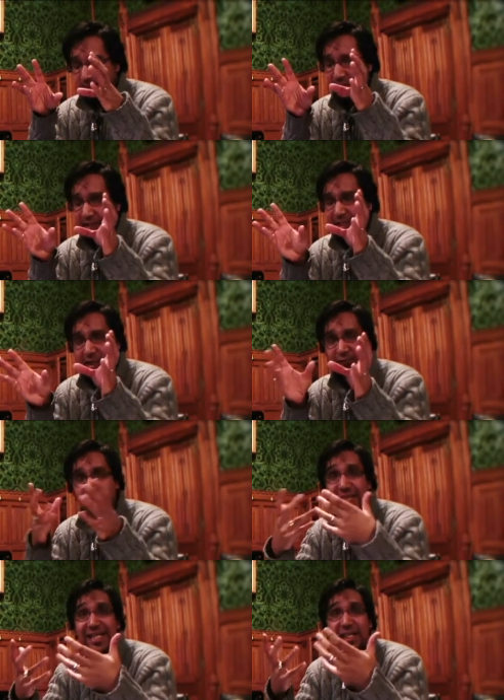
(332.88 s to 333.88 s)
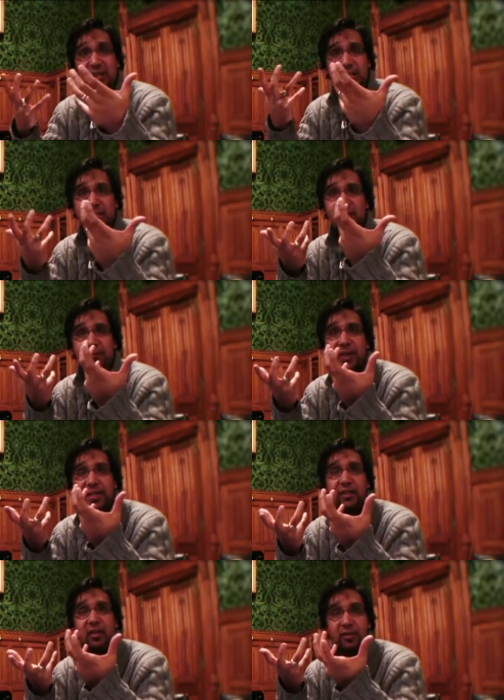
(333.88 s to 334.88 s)
This, for me, this, this divide
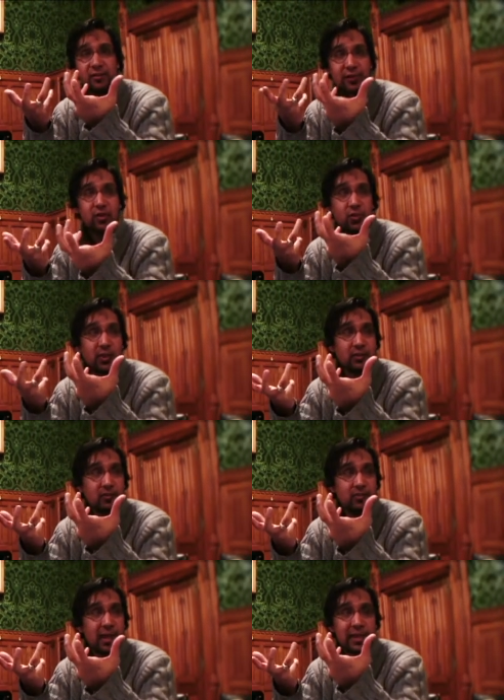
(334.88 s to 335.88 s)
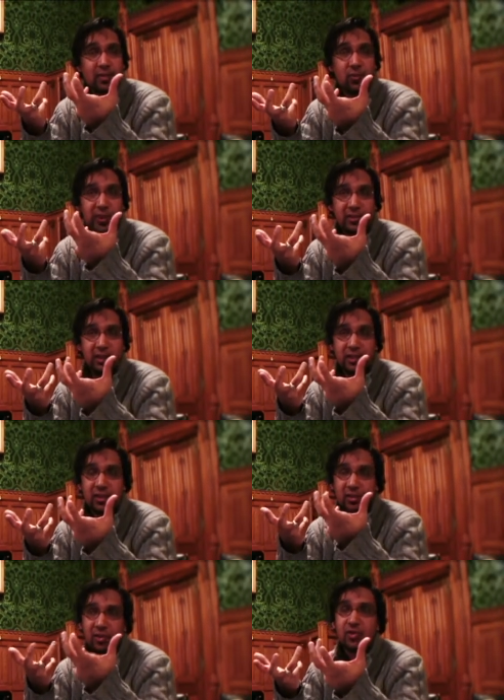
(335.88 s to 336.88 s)
is an artificial one, and it's, it's, it's a
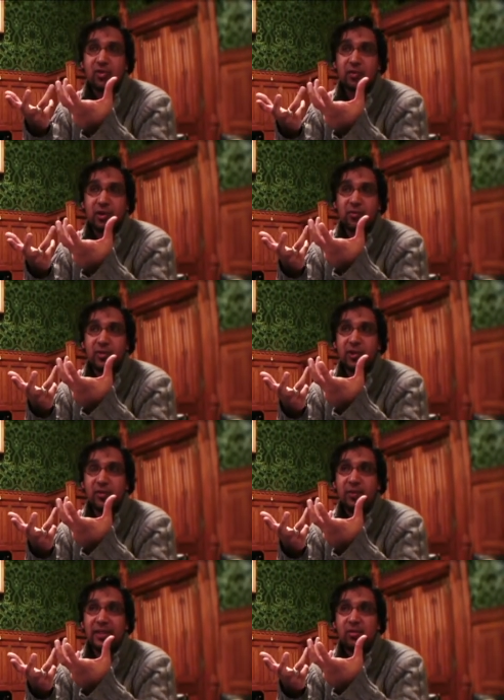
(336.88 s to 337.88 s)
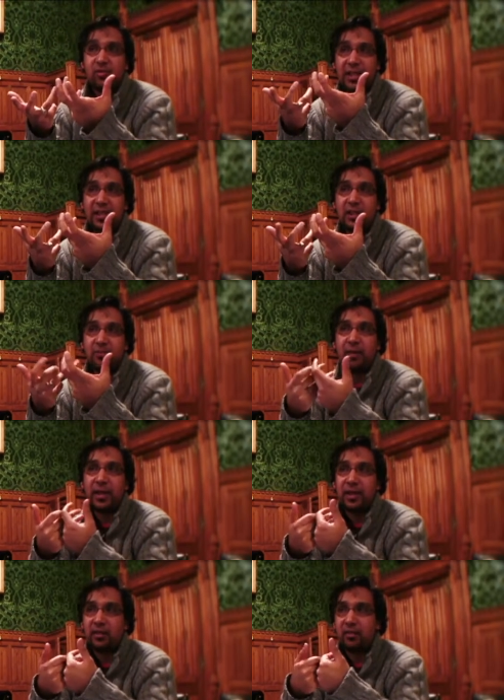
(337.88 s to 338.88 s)
construct which has been created
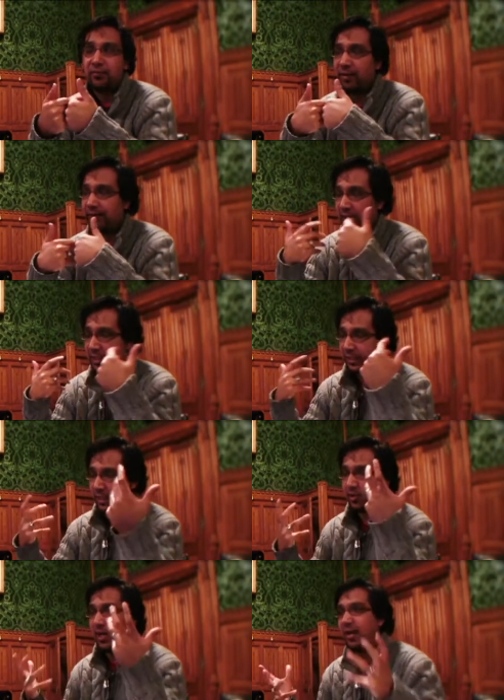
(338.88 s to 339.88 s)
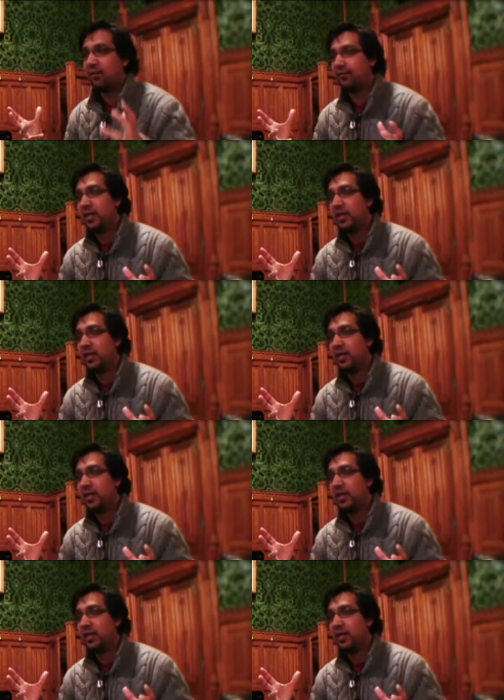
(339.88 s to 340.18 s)
by the very thing that you have.